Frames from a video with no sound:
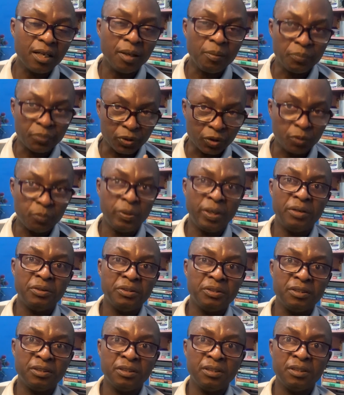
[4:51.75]
and
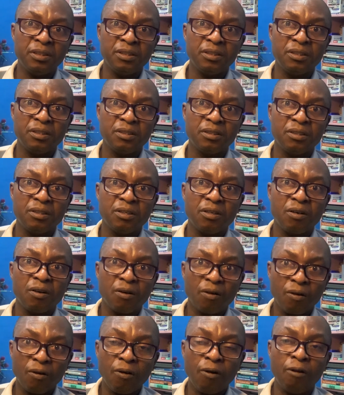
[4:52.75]
prosperity
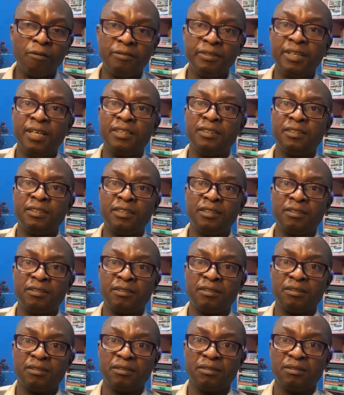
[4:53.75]
of their
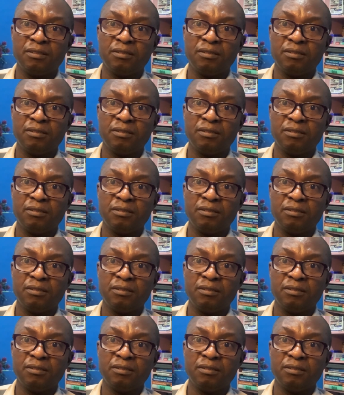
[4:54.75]
states.